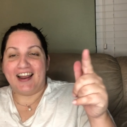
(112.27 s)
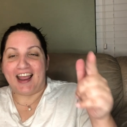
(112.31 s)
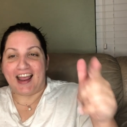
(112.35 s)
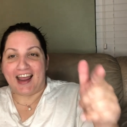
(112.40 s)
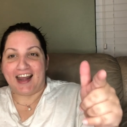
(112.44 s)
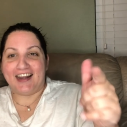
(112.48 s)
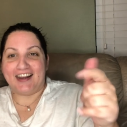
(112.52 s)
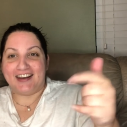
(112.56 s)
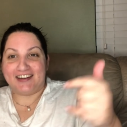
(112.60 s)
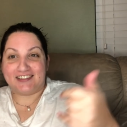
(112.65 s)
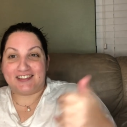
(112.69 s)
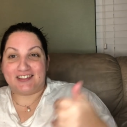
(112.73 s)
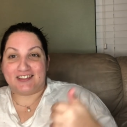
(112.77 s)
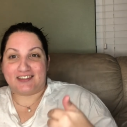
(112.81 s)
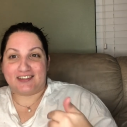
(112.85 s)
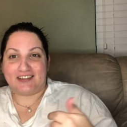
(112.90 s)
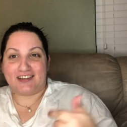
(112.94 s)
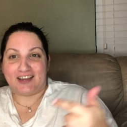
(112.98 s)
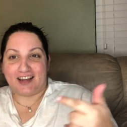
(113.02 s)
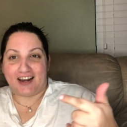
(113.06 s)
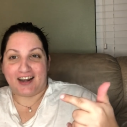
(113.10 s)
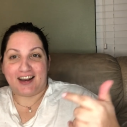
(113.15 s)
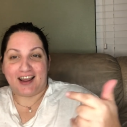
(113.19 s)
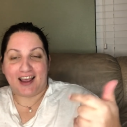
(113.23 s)
And it's
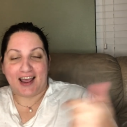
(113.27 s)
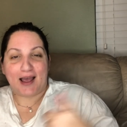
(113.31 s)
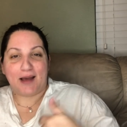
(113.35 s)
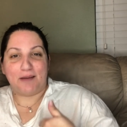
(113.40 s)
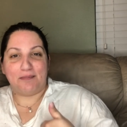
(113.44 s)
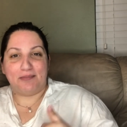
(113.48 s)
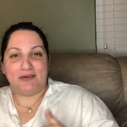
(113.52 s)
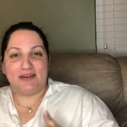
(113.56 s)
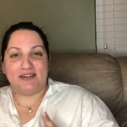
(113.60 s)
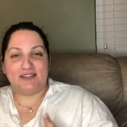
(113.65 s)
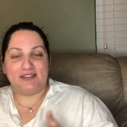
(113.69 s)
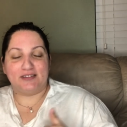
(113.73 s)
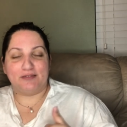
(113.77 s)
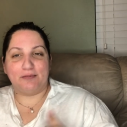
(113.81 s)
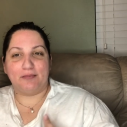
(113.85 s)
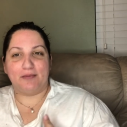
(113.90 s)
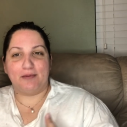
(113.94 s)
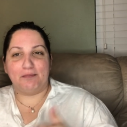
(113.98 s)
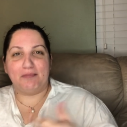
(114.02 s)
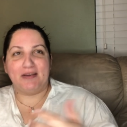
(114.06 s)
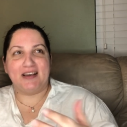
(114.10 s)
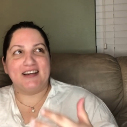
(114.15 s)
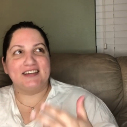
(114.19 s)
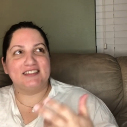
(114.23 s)
gonna happen to me
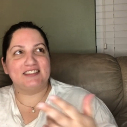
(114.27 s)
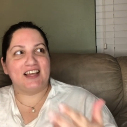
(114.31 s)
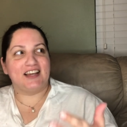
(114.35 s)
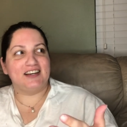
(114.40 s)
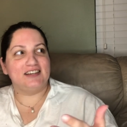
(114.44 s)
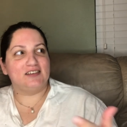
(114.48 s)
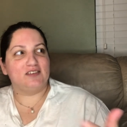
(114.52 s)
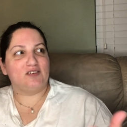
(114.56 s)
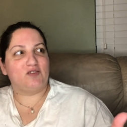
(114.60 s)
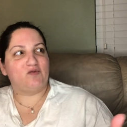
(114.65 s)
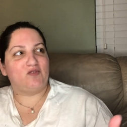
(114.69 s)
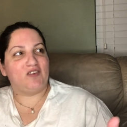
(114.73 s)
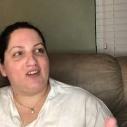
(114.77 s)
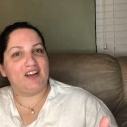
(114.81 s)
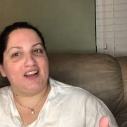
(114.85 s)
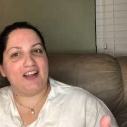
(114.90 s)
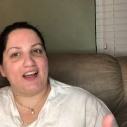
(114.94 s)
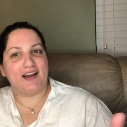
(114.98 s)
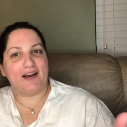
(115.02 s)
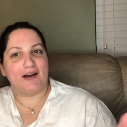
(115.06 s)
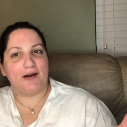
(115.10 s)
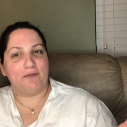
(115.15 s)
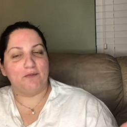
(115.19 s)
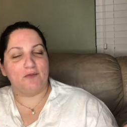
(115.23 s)
because I just feel
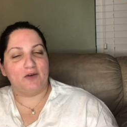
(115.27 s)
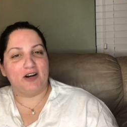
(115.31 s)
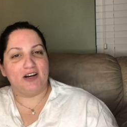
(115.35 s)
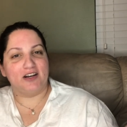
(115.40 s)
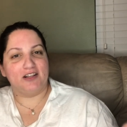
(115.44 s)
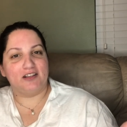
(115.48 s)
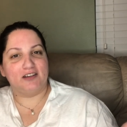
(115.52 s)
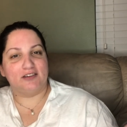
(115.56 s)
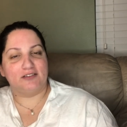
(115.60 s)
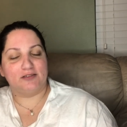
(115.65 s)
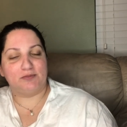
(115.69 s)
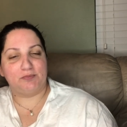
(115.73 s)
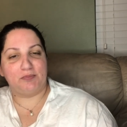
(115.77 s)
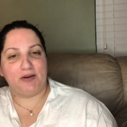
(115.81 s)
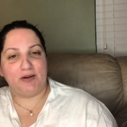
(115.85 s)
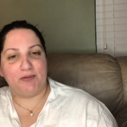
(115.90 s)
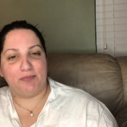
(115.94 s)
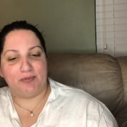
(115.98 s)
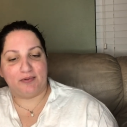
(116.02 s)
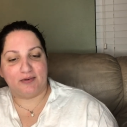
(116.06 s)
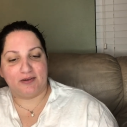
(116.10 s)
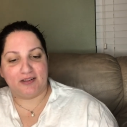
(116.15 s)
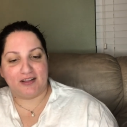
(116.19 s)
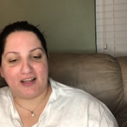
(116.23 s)
like I'm one of those
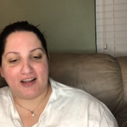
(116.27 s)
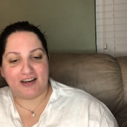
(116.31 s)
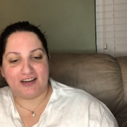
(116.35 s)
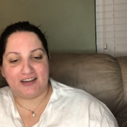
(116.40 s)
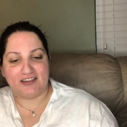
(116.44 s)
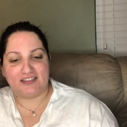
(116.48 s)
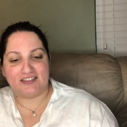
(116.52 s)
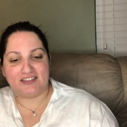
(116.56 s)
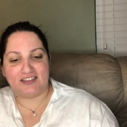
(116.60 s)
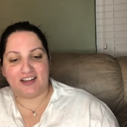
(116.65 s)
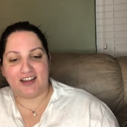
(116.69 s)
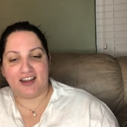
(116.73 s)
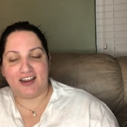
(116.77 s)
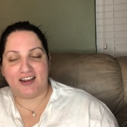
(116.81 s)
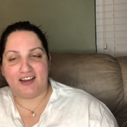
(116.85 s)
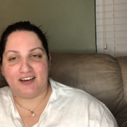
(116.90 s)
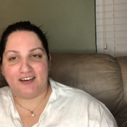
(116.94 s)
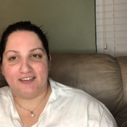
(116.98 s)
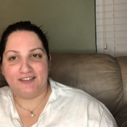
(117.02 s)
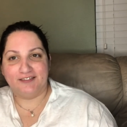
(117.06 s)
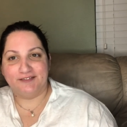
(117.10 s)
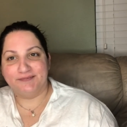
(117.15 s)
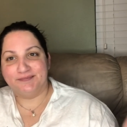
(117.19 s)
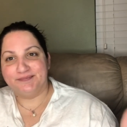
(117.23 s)
people that it's
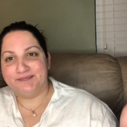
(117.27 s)
like,